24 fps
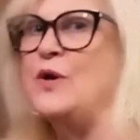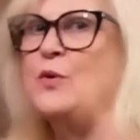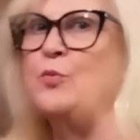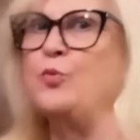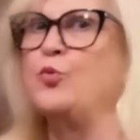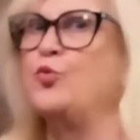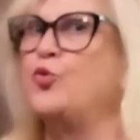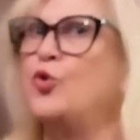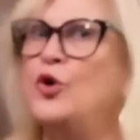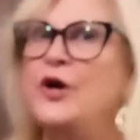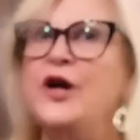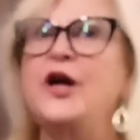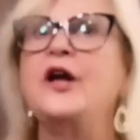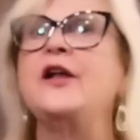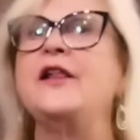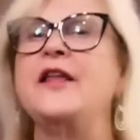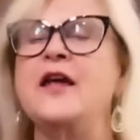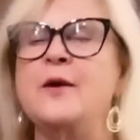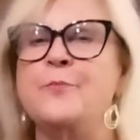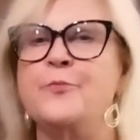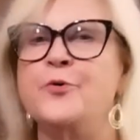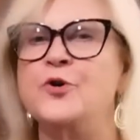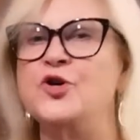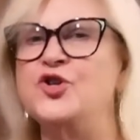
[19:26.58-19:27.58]
we
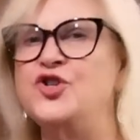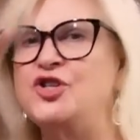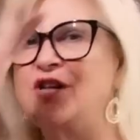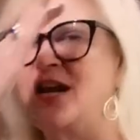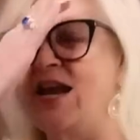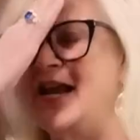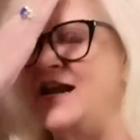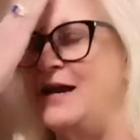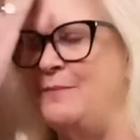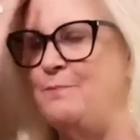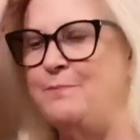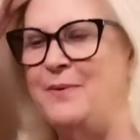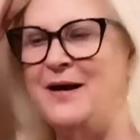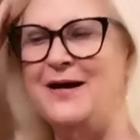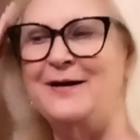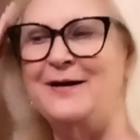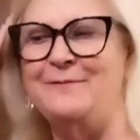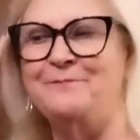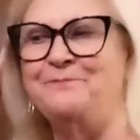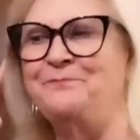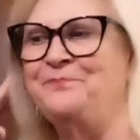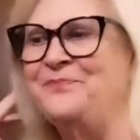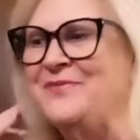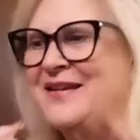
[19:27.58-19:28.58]
really appreciate it. But
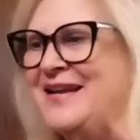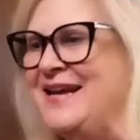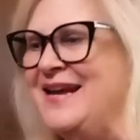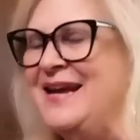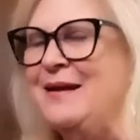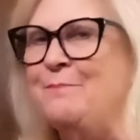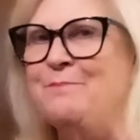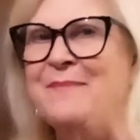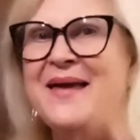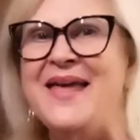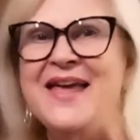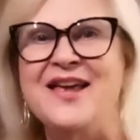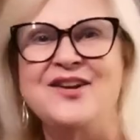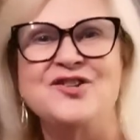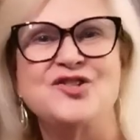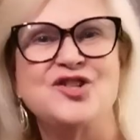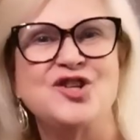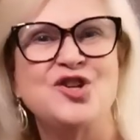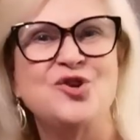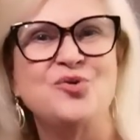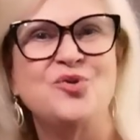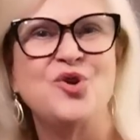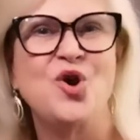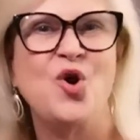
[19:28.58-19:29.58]
man,
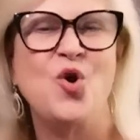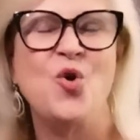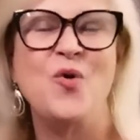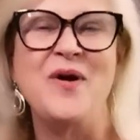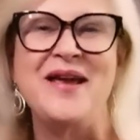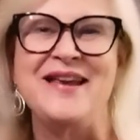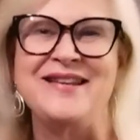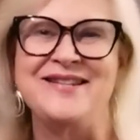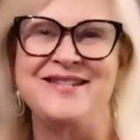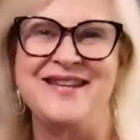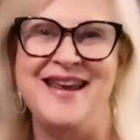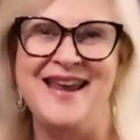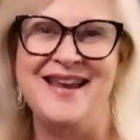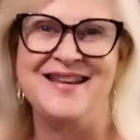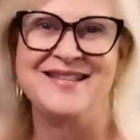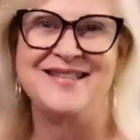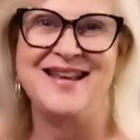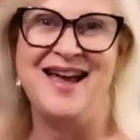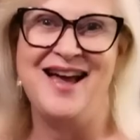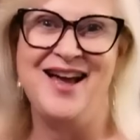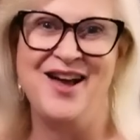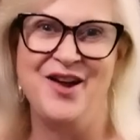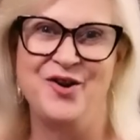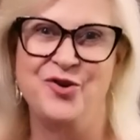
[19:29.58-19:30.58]
do you know it takes
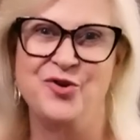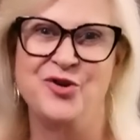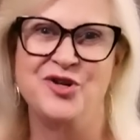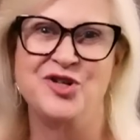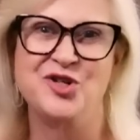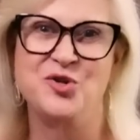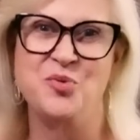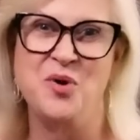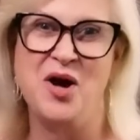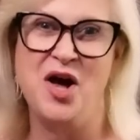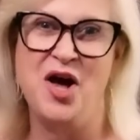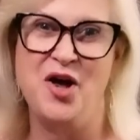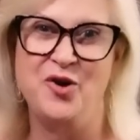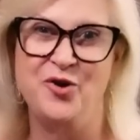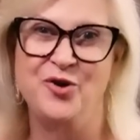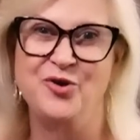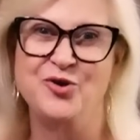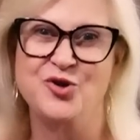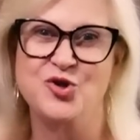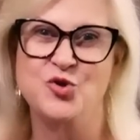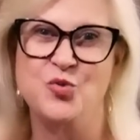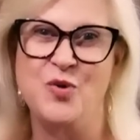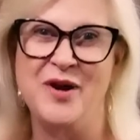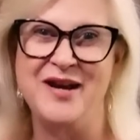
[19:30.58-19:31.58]
100 to
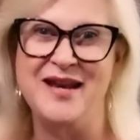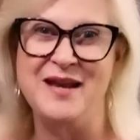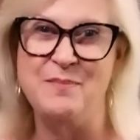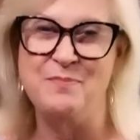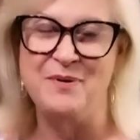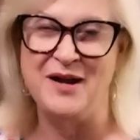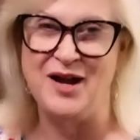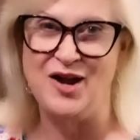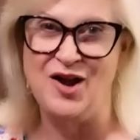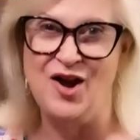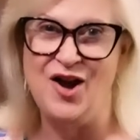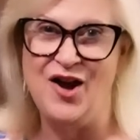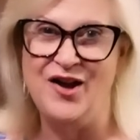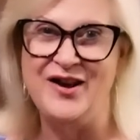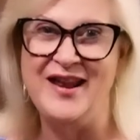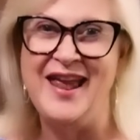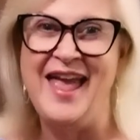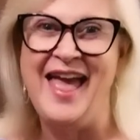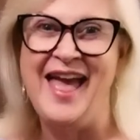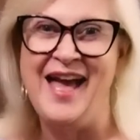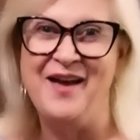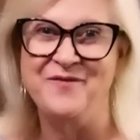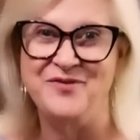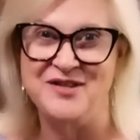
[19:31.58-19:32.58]
120 pecan
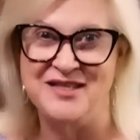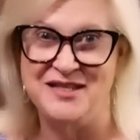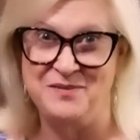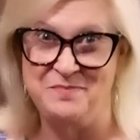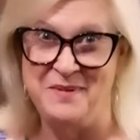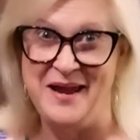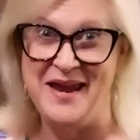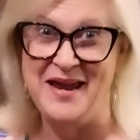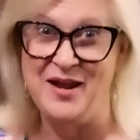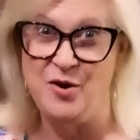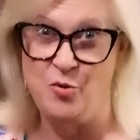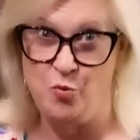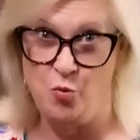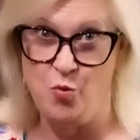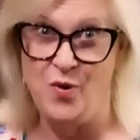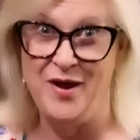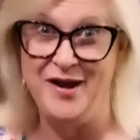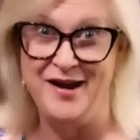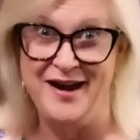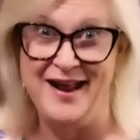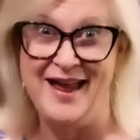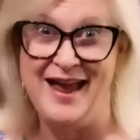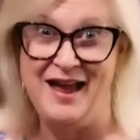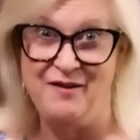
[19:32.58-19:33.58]
halves to make
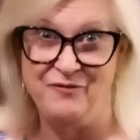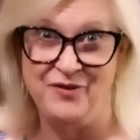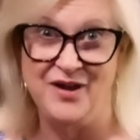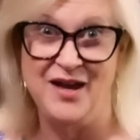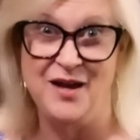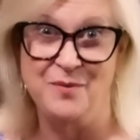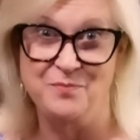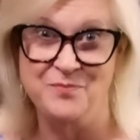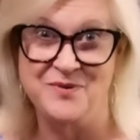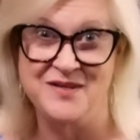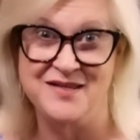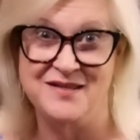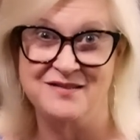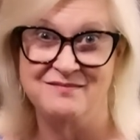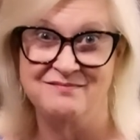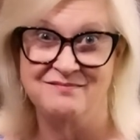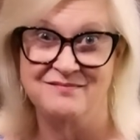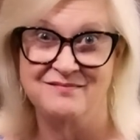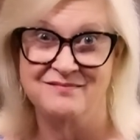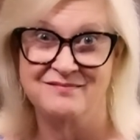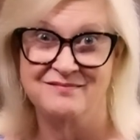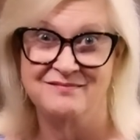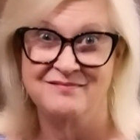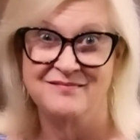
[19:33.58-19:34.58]
one and a half cups?
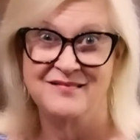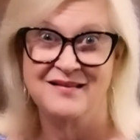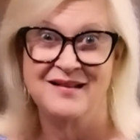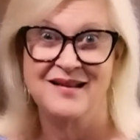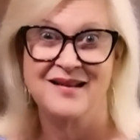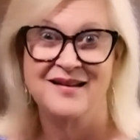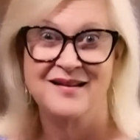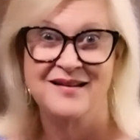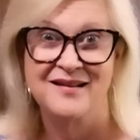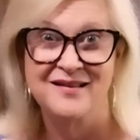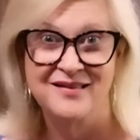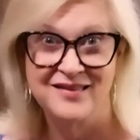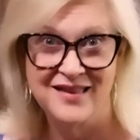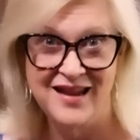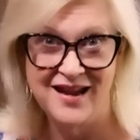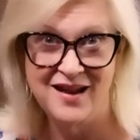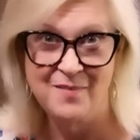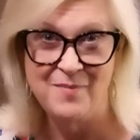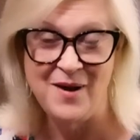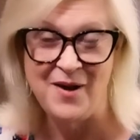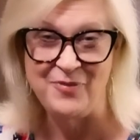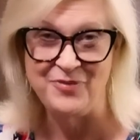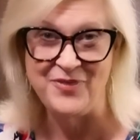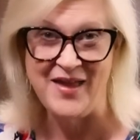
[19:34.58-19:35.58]
Think
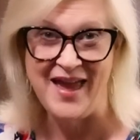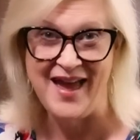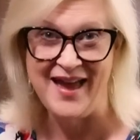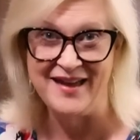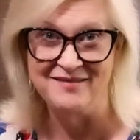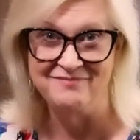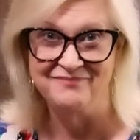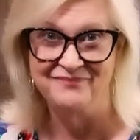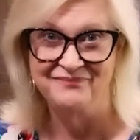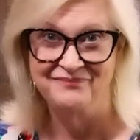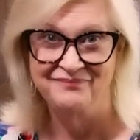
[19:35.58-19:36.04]
about that.